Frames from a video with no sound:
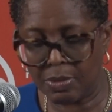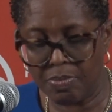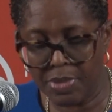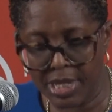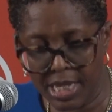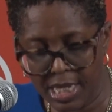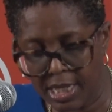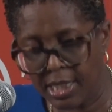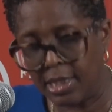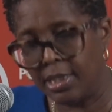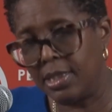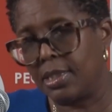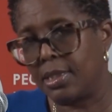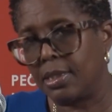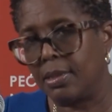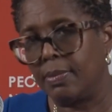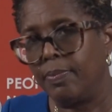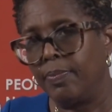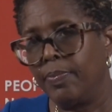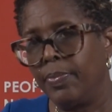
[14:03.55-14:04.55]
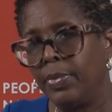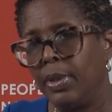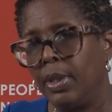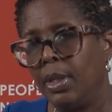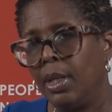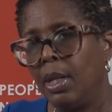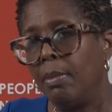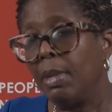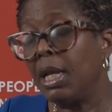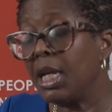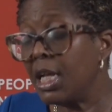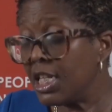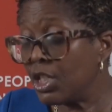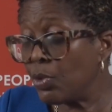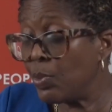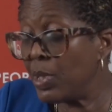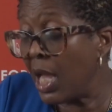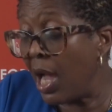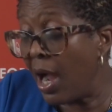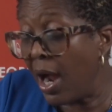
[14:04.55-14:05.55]
means, because
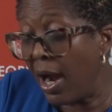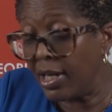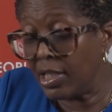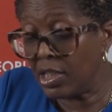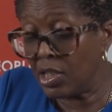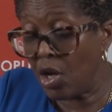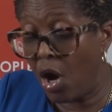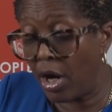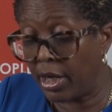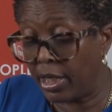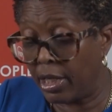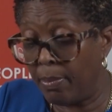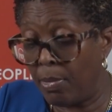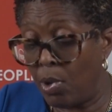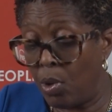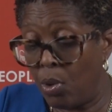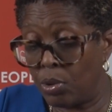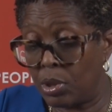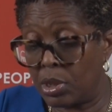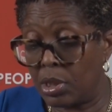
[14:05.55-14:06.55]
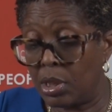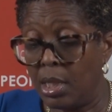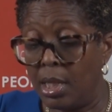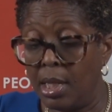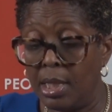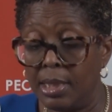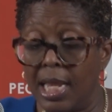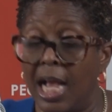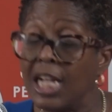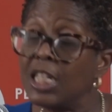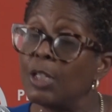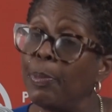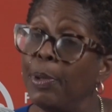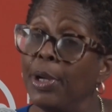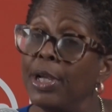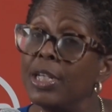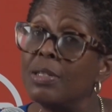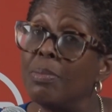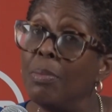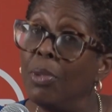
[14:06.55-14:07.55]
we are talking about
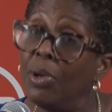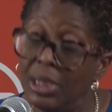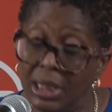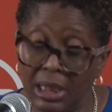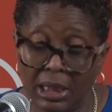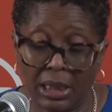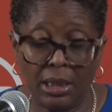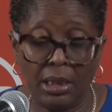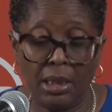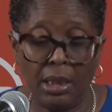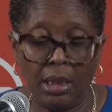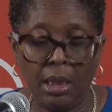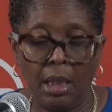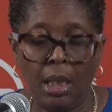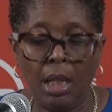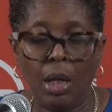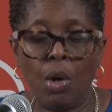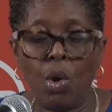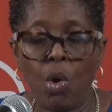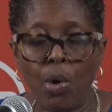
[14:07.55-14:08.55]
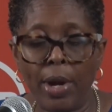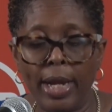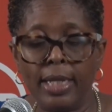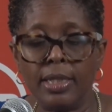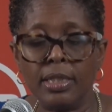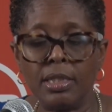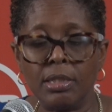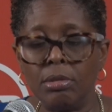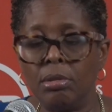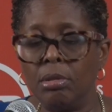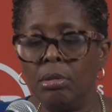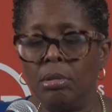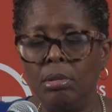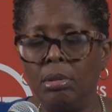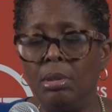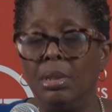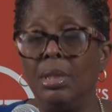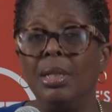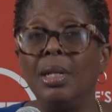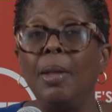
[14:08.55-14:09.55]
taxpayers' money going
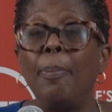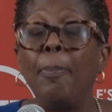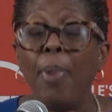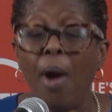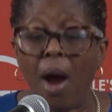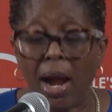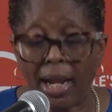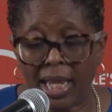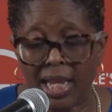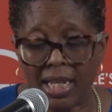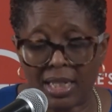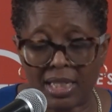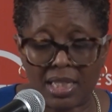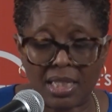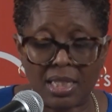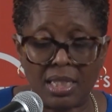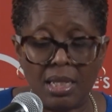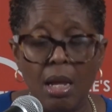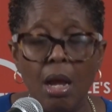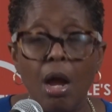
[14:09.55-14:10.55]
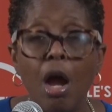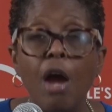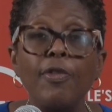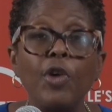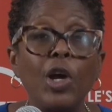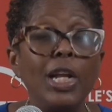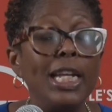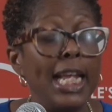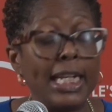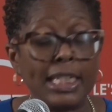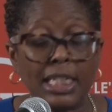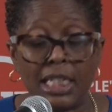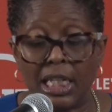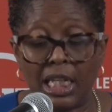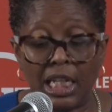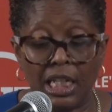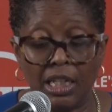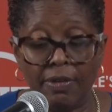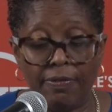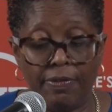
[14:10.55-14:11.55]
to the pockets of connected
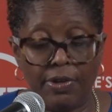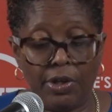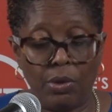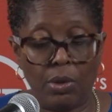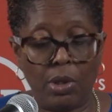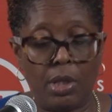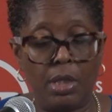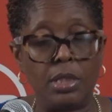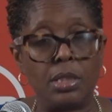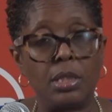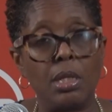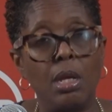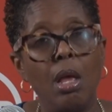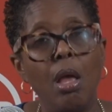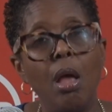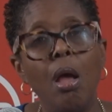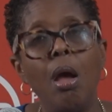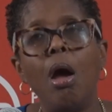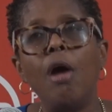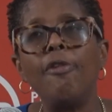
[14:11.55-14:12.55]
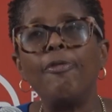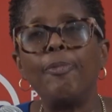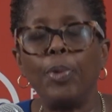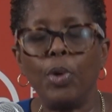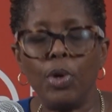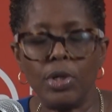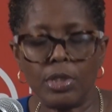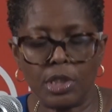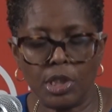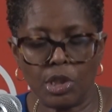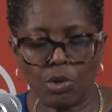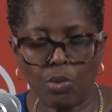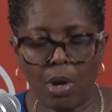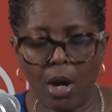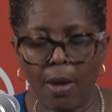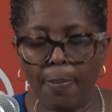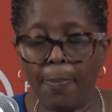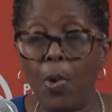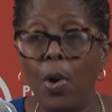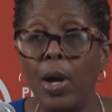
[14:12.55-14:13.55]
individuals, of persons who
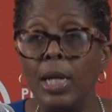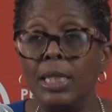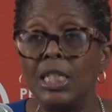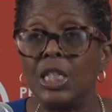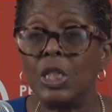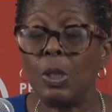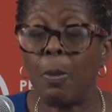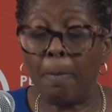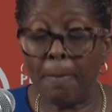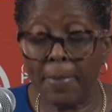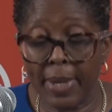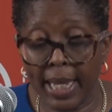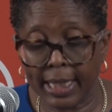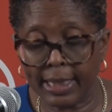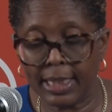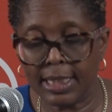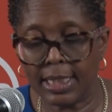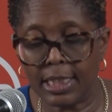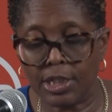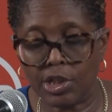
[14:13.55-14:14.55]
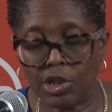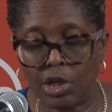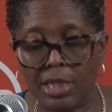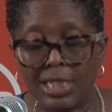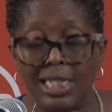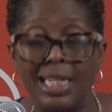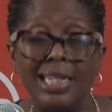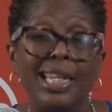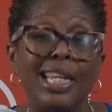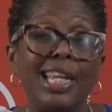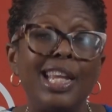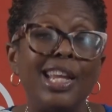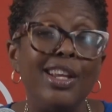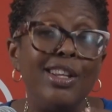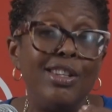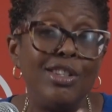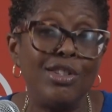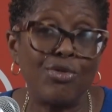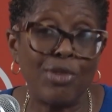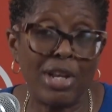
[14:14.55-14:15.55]
are appointed to make decisions in the
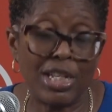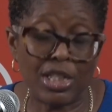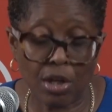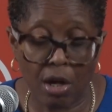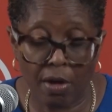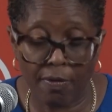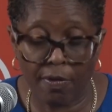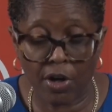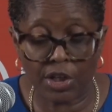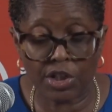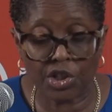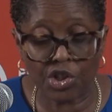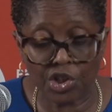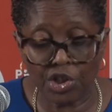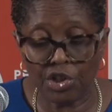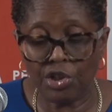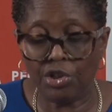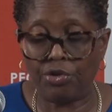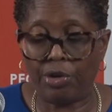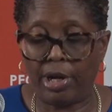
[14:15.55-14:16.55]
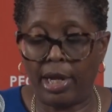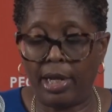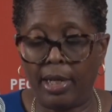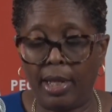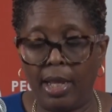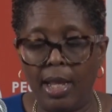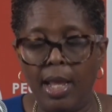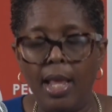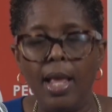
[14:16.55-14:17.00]
interest of our children